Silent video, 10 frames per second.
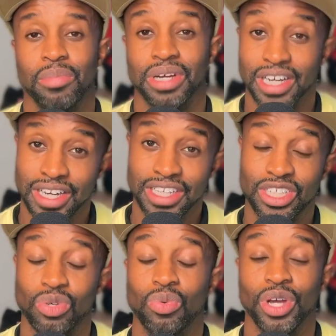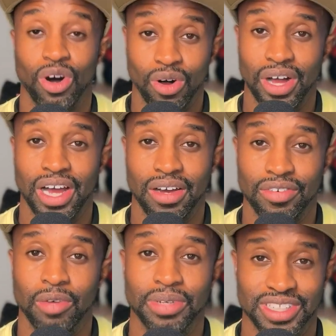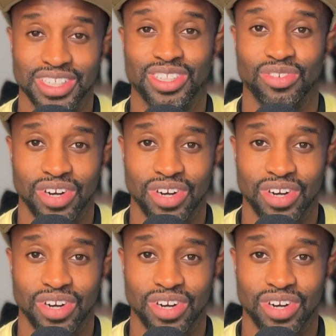because we all have a business to